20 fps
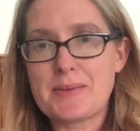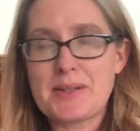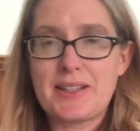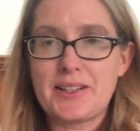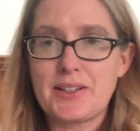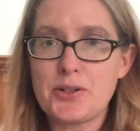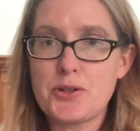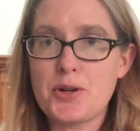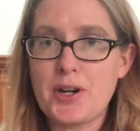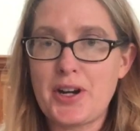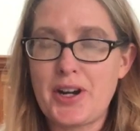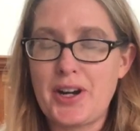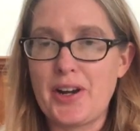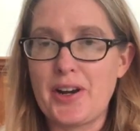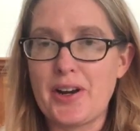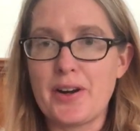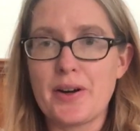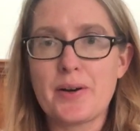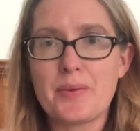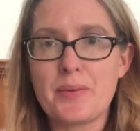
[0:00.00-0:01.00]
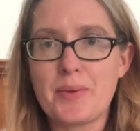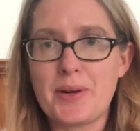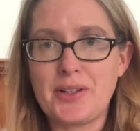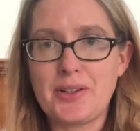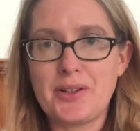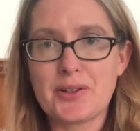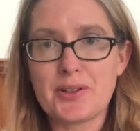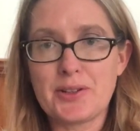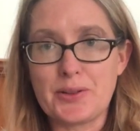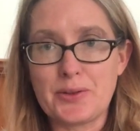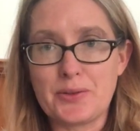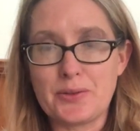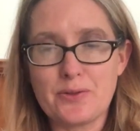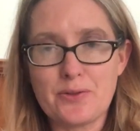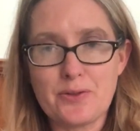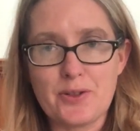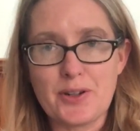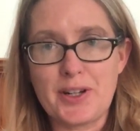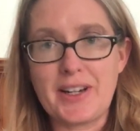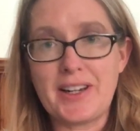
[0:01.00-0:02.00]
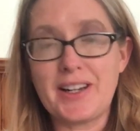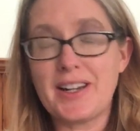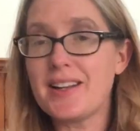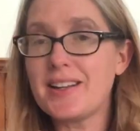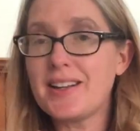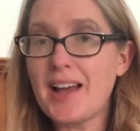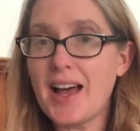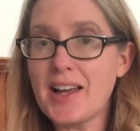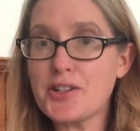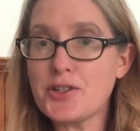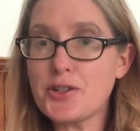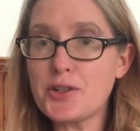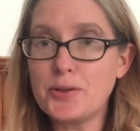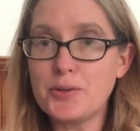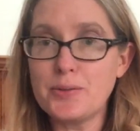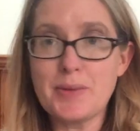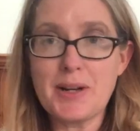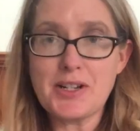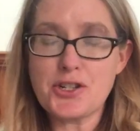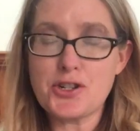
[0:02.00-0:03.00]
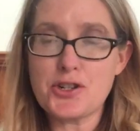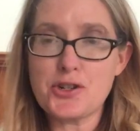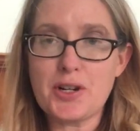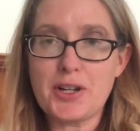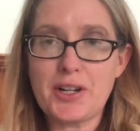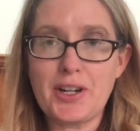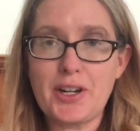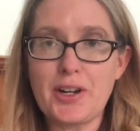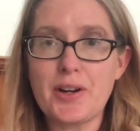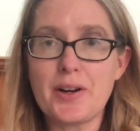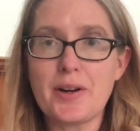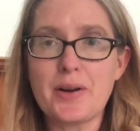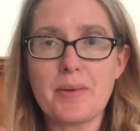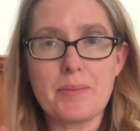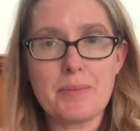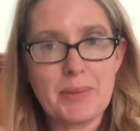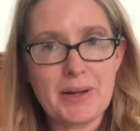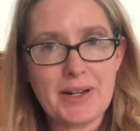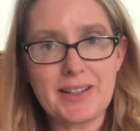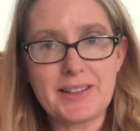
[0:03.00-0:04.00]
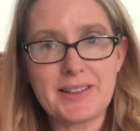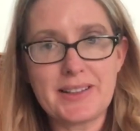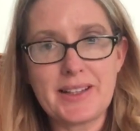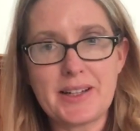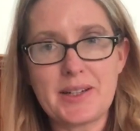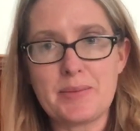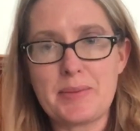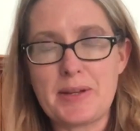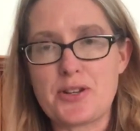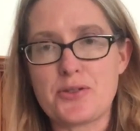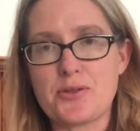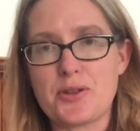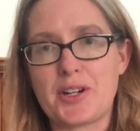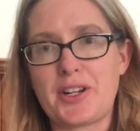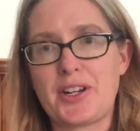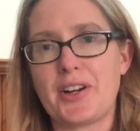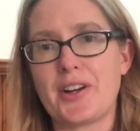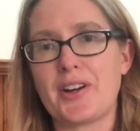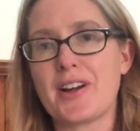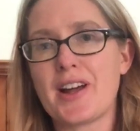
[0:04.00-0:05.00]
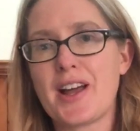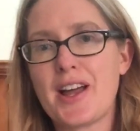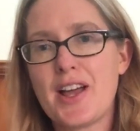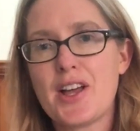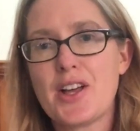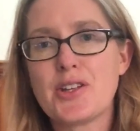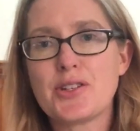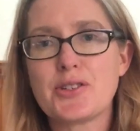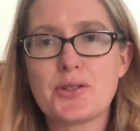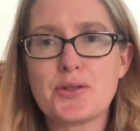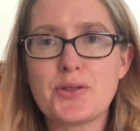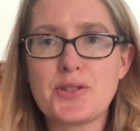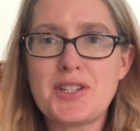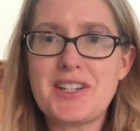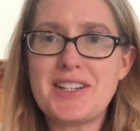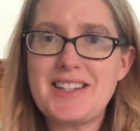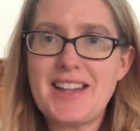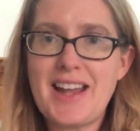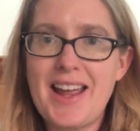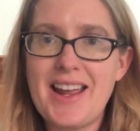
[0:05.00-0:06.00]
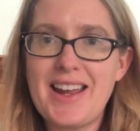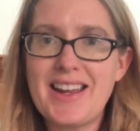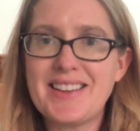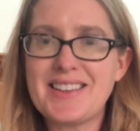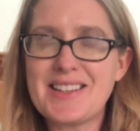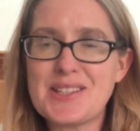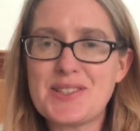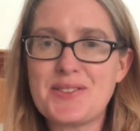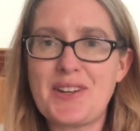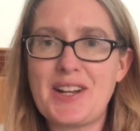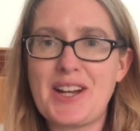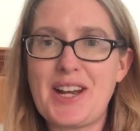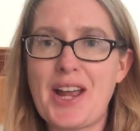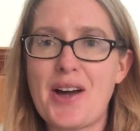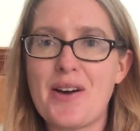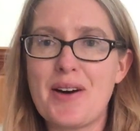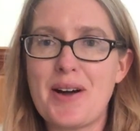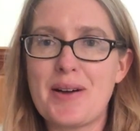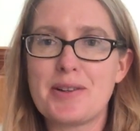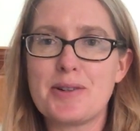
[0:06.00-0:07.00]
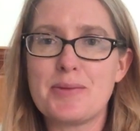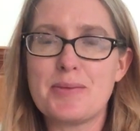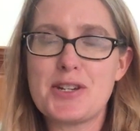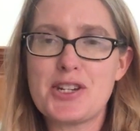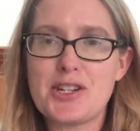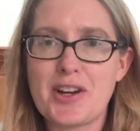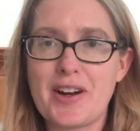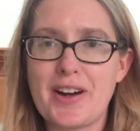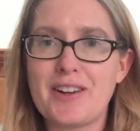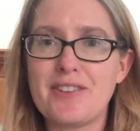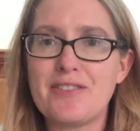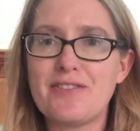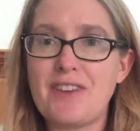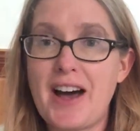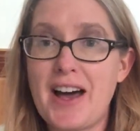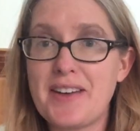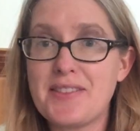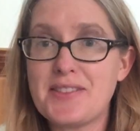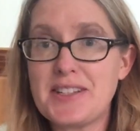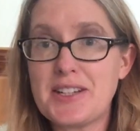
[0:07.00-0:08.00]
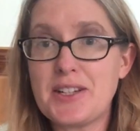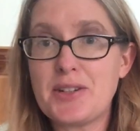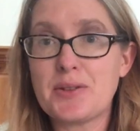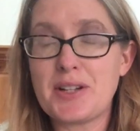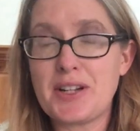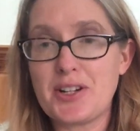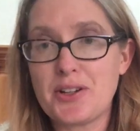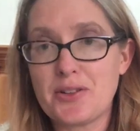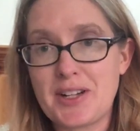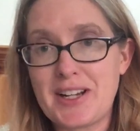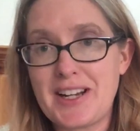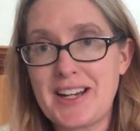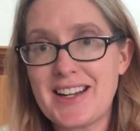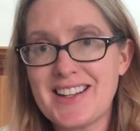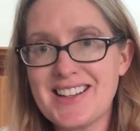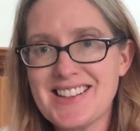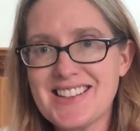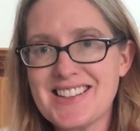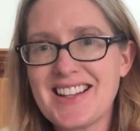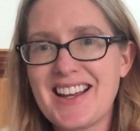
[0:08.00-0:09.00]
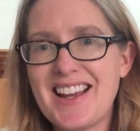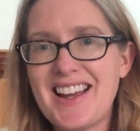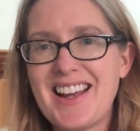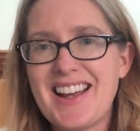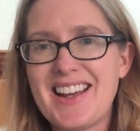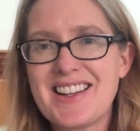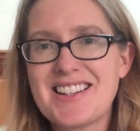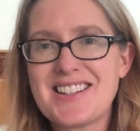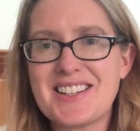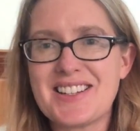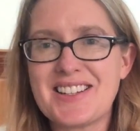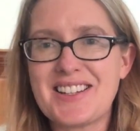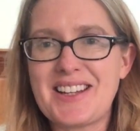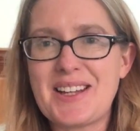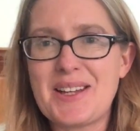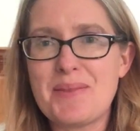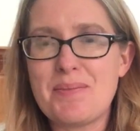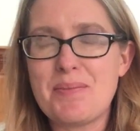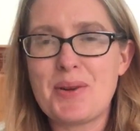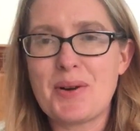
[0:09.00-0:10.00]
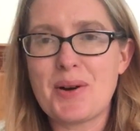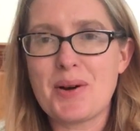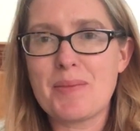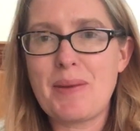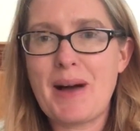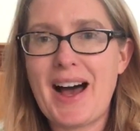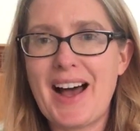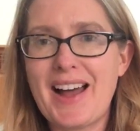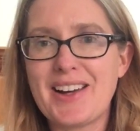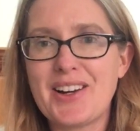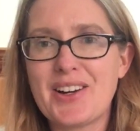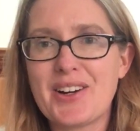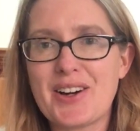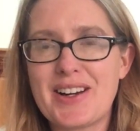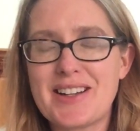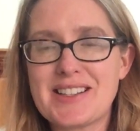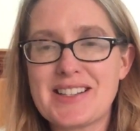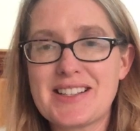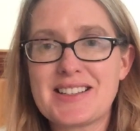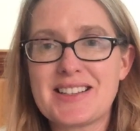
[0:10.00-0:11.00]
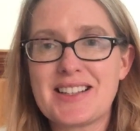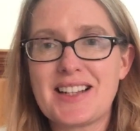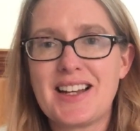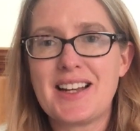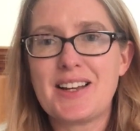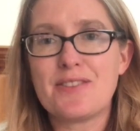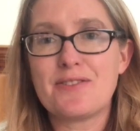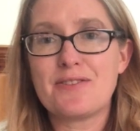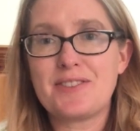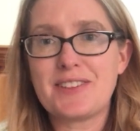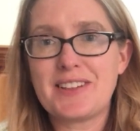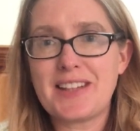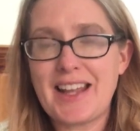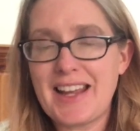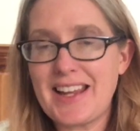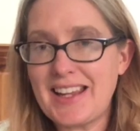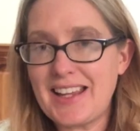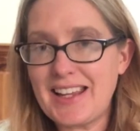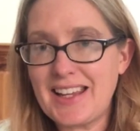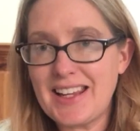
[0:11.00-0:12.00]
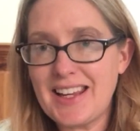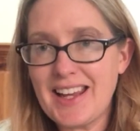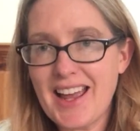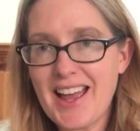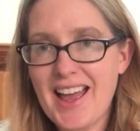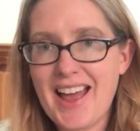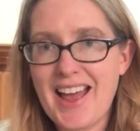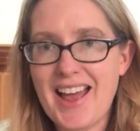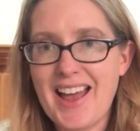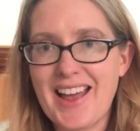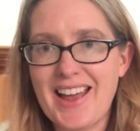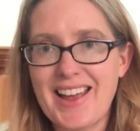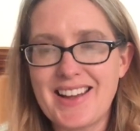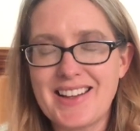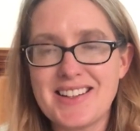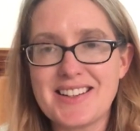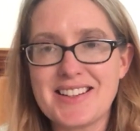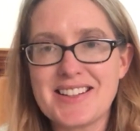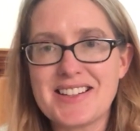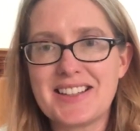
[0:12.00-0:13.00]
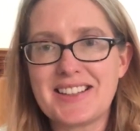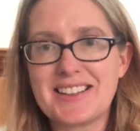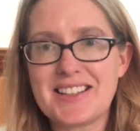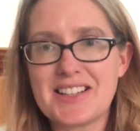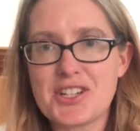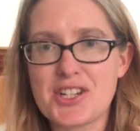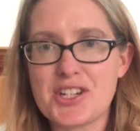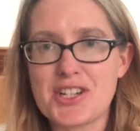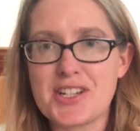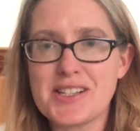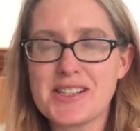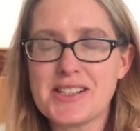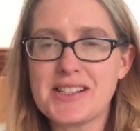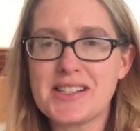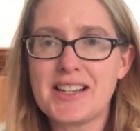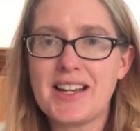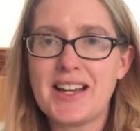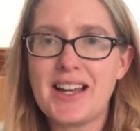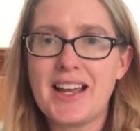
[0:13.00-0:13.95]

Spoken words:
a little trickier when you're gluten-free. Not too much trickier, but a little bit trickier. So today in this video, I'm gonna be sharing 5 secret ingredients to keep your pie crusts flaky and delicious.